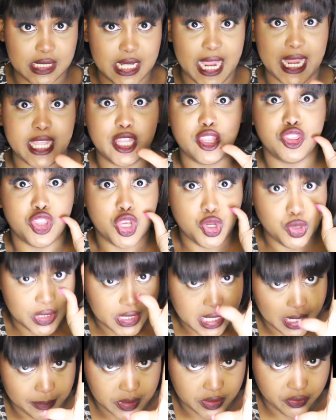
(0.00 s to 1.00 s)
like those
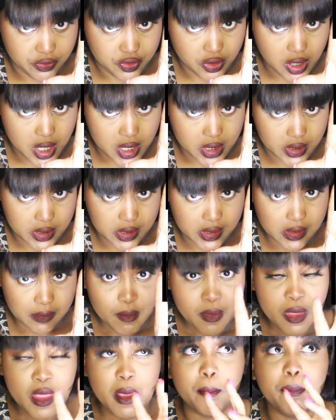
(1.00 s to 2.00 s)
types of drugs.
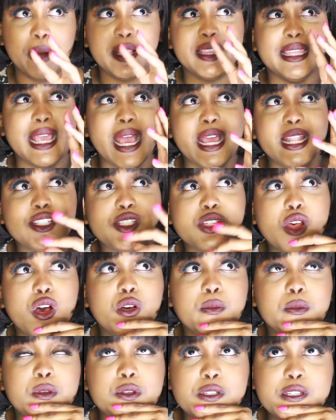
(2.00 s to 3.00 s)
But that's
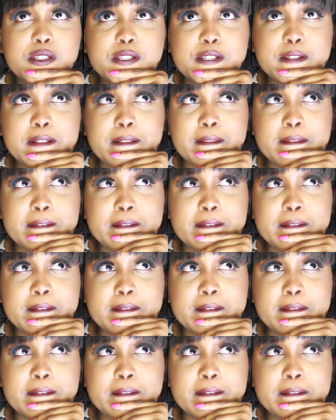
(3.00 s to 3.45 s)
almost,